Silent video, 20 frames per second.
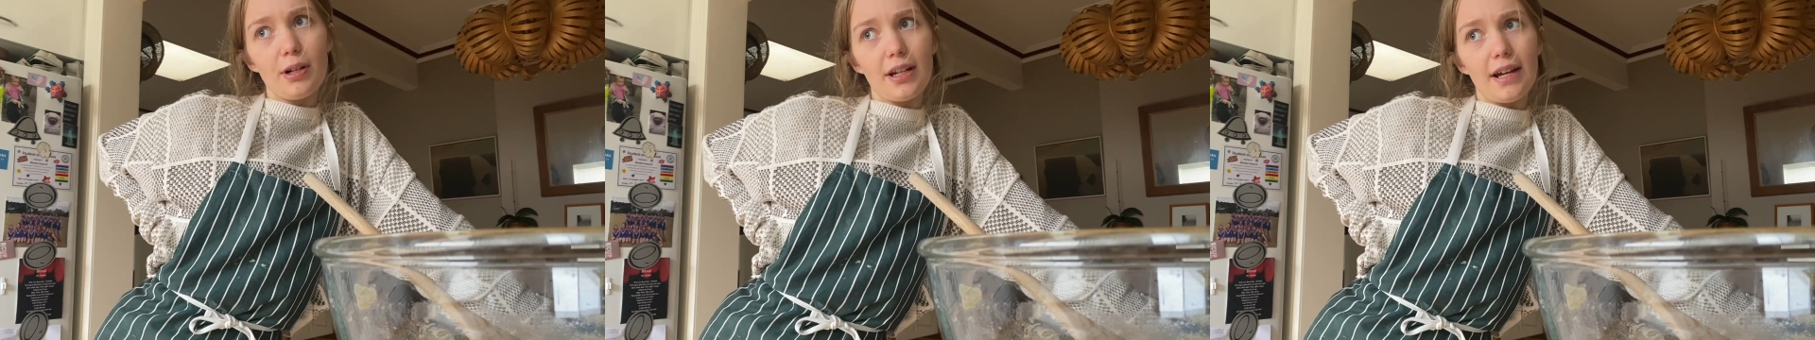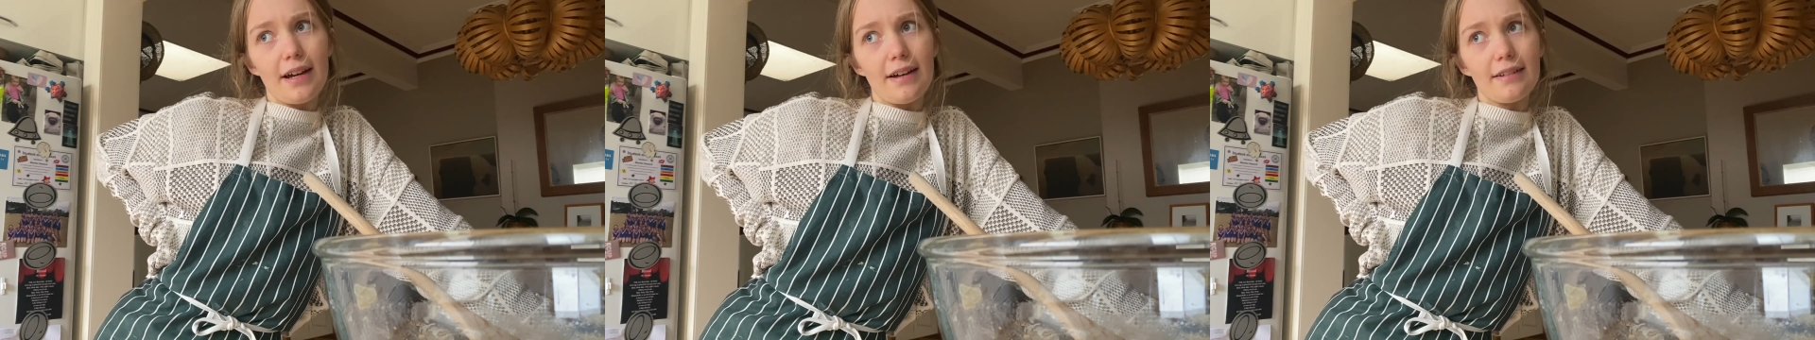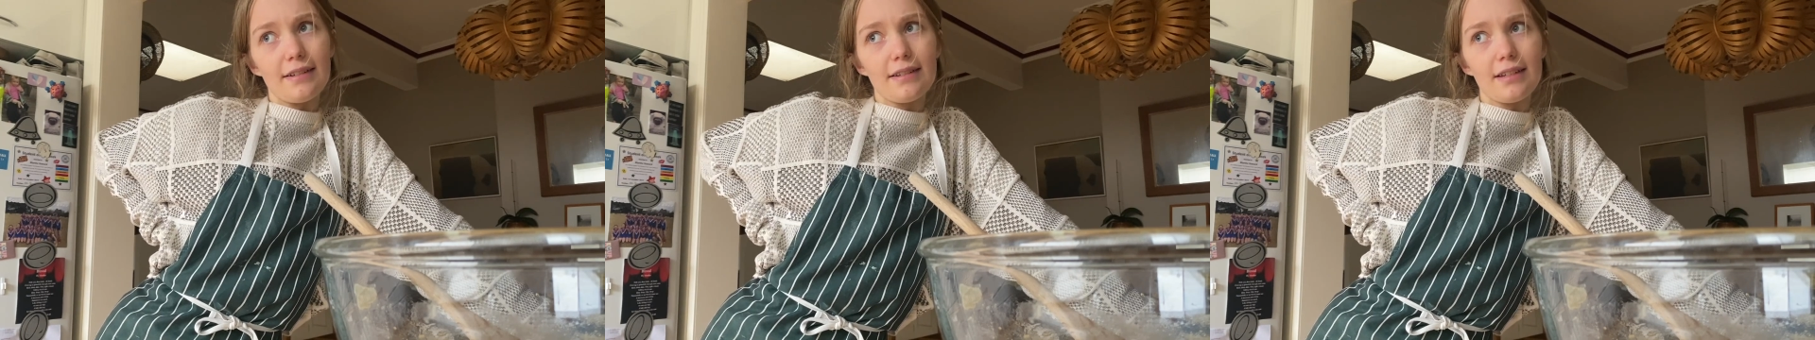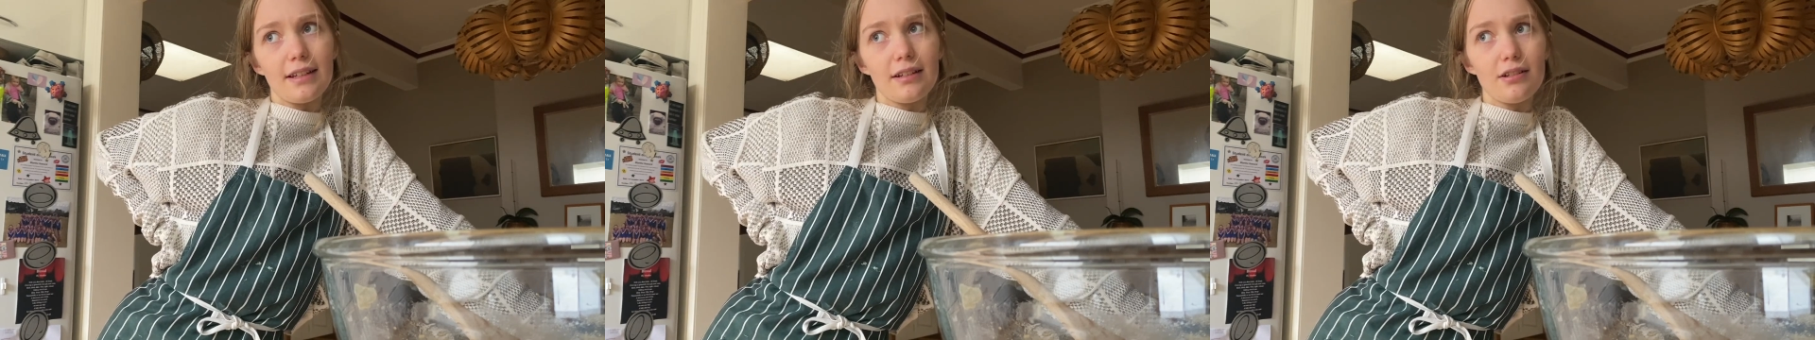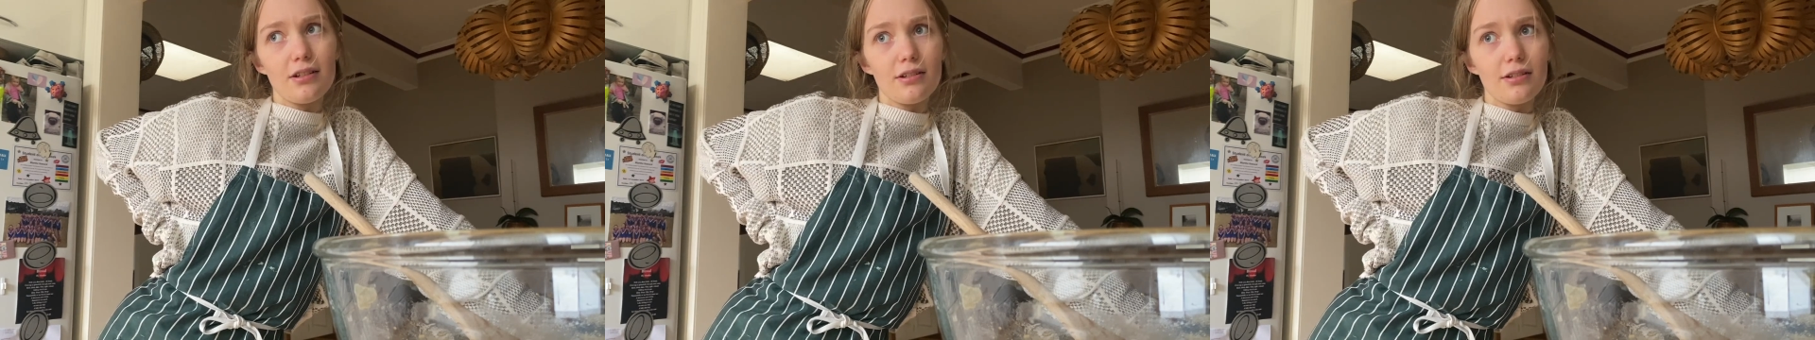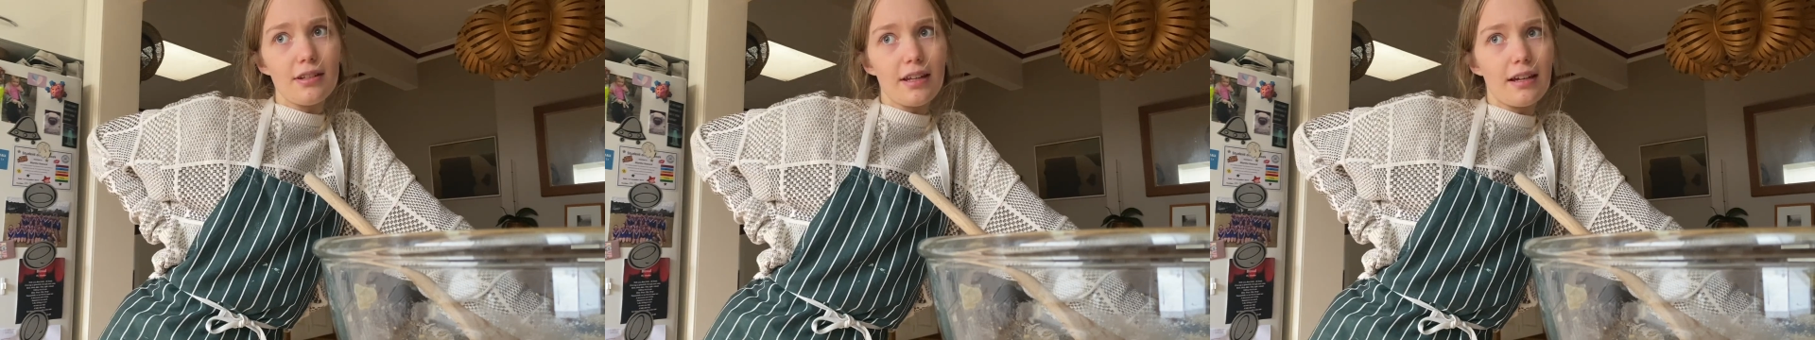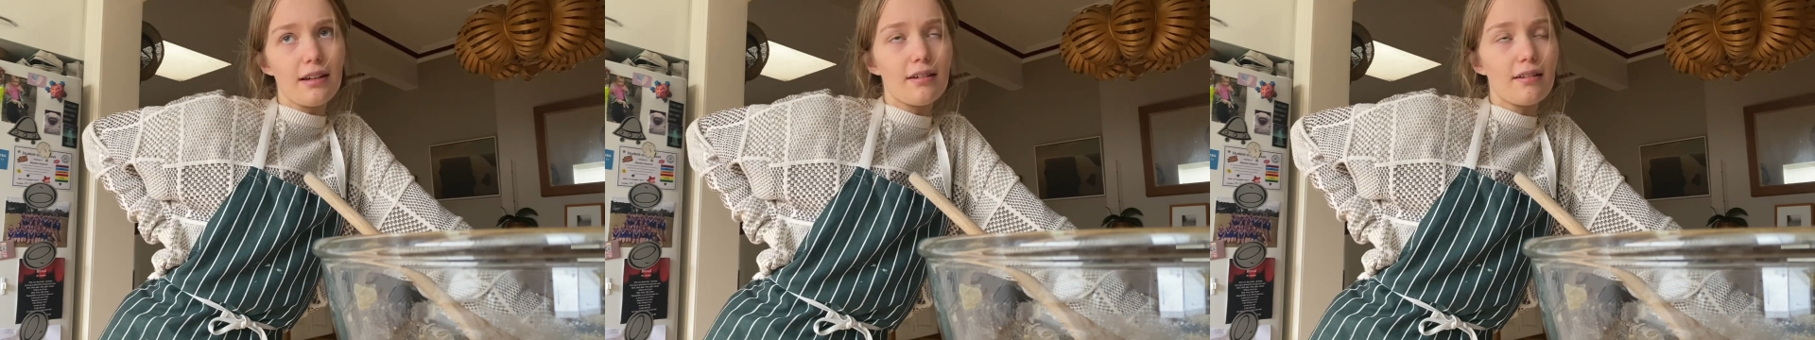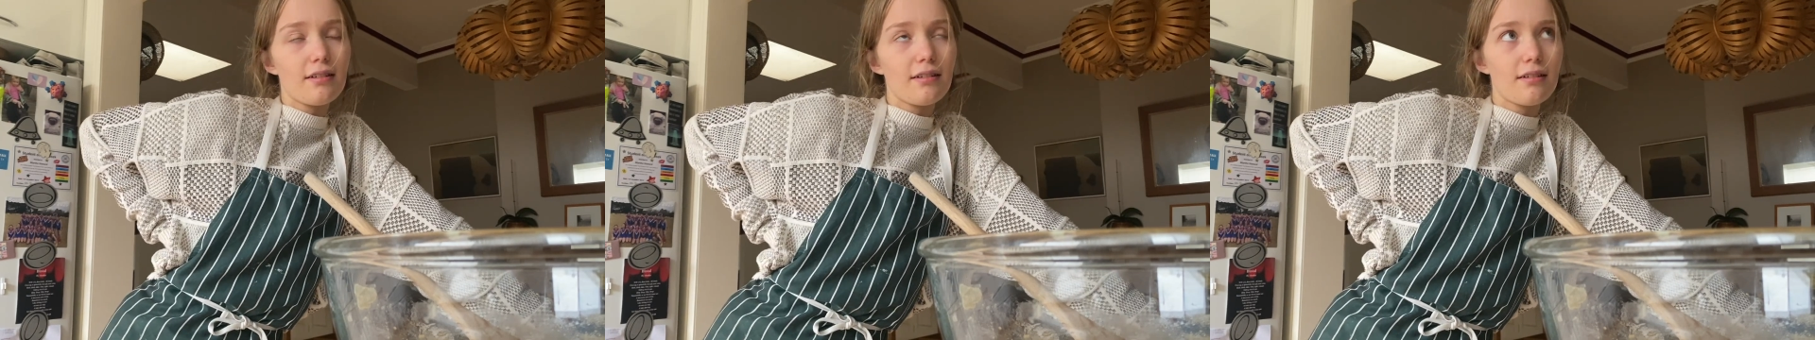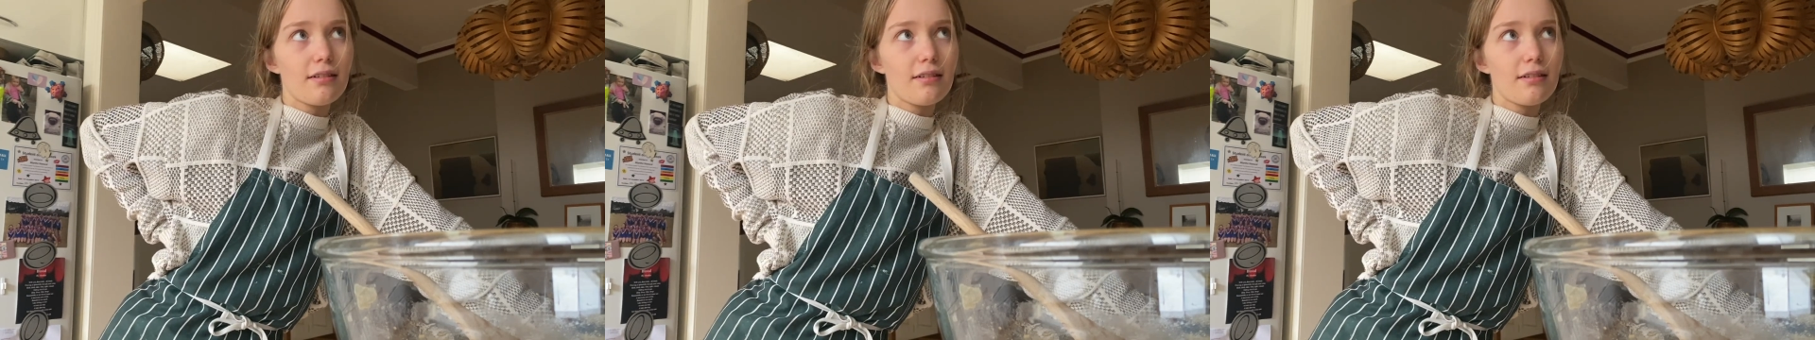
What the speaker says: house, like just like